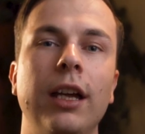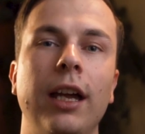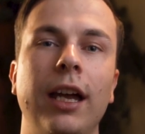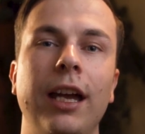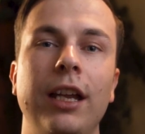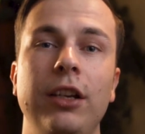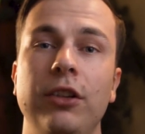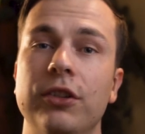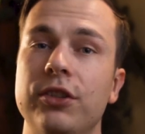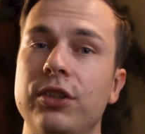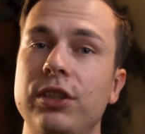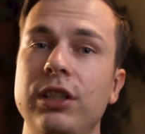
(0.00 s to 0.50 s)

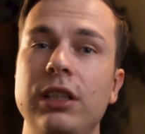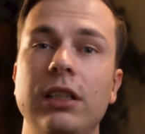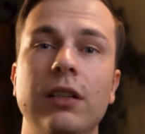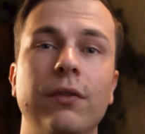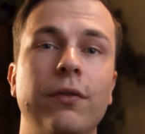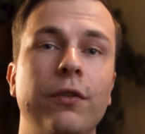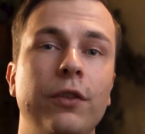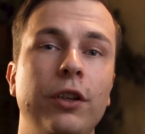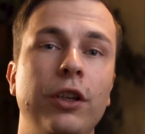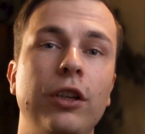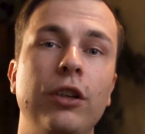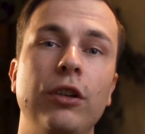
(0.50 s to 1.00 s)
and you'll see
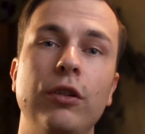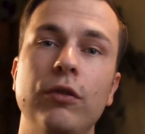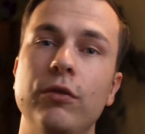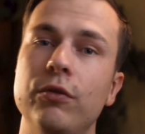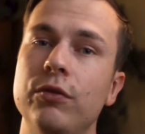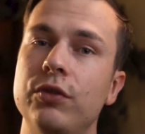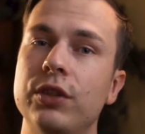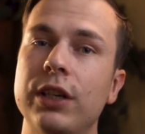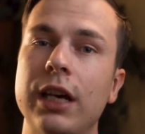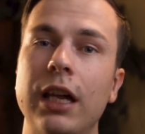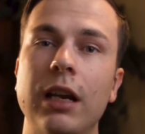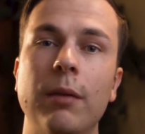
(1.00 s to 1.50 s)
different
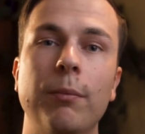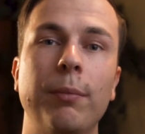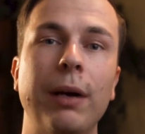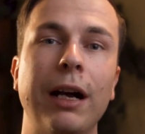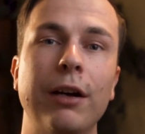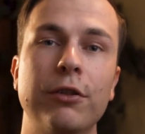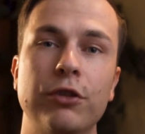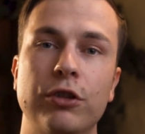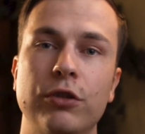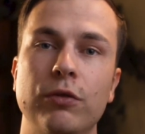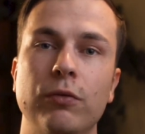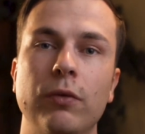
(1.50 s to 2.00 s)
hues kind of
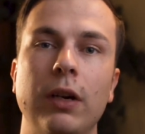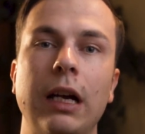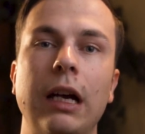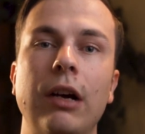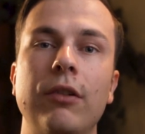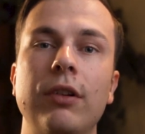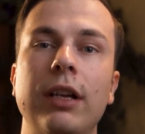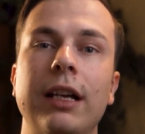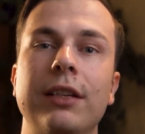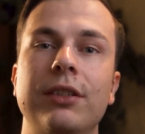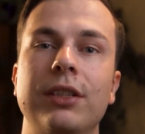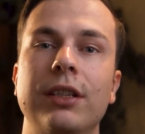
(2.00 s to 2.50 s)
bounce
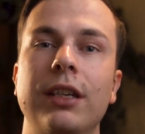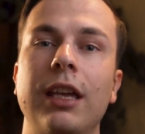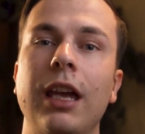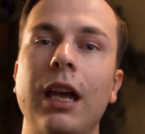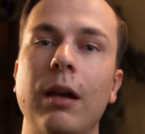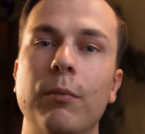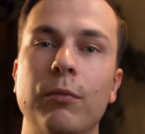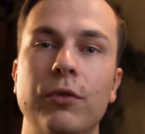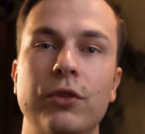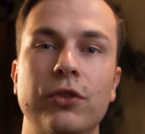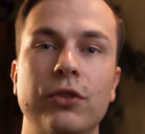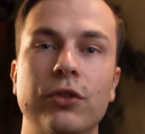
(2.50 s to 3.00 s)
around as the
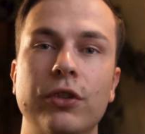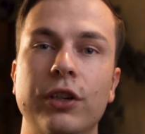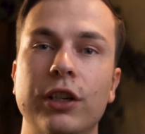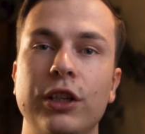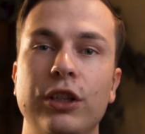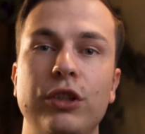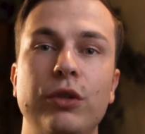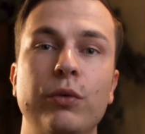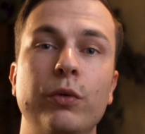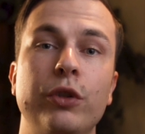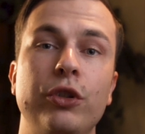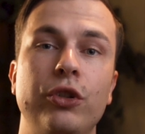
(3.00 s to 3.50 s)
camera is
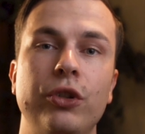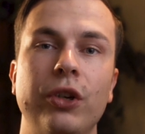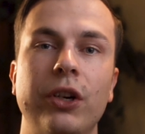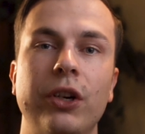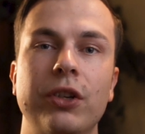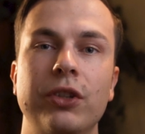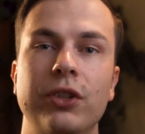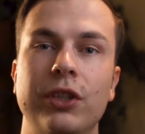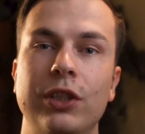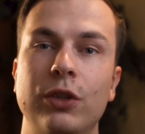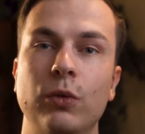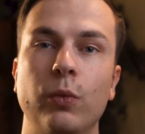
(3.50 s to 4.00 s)
looking to
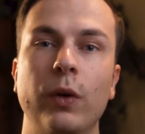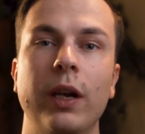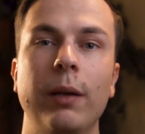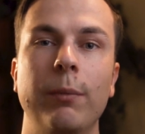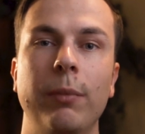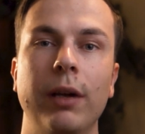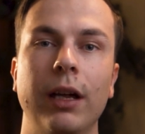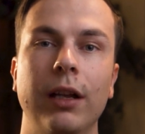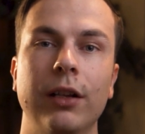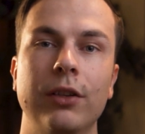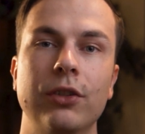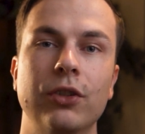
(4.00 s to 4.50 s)
adjust its white
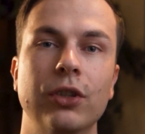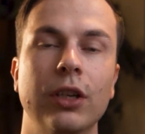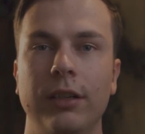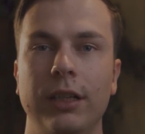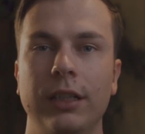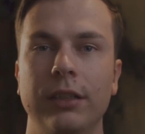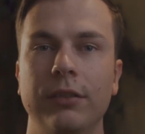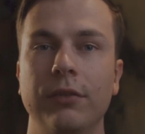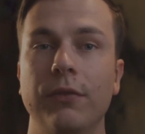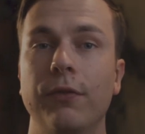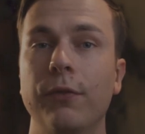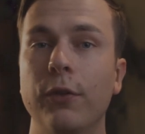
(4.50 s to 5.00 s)
balance.
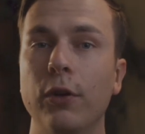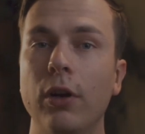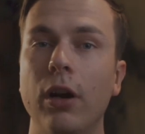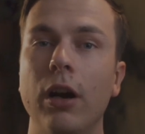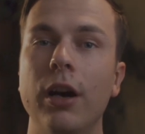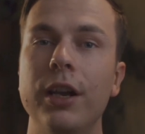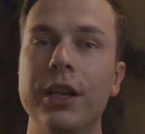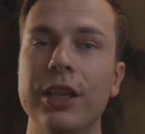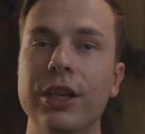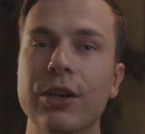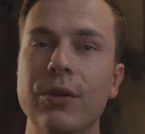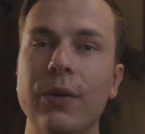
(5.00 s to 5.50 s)
For
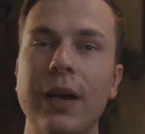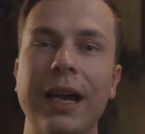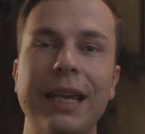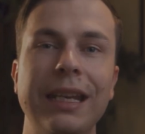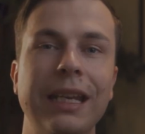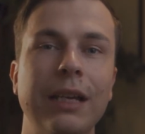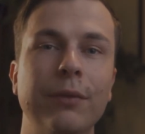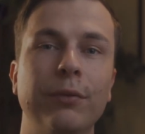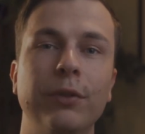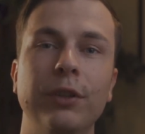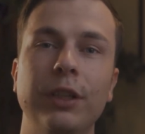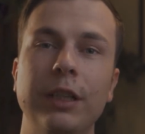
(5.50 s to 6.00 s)
audio, I
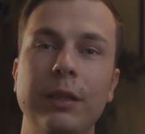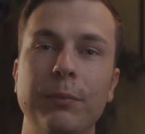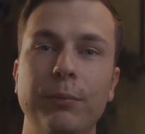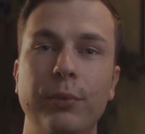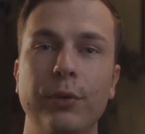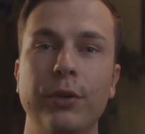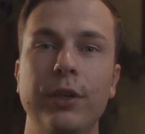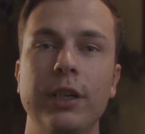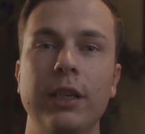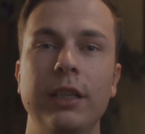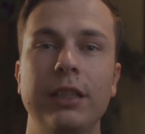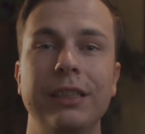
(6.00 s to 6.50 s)
never
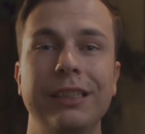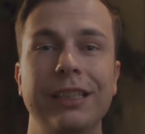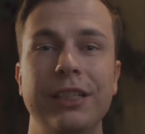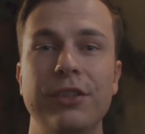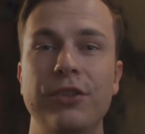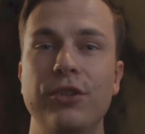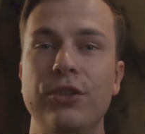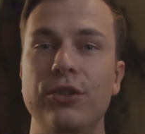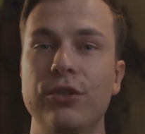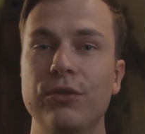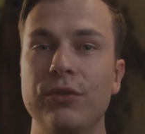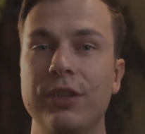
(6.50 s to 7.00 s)
input it
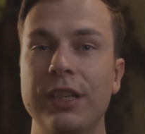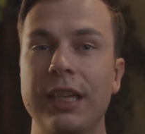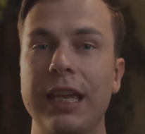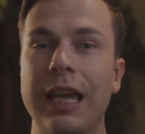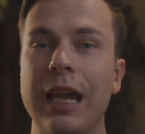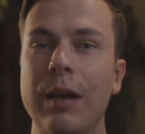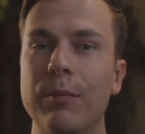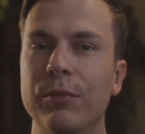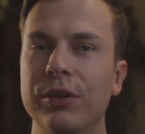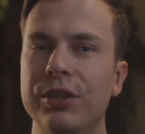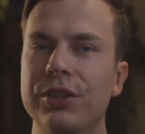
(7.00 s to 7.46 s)
into the camera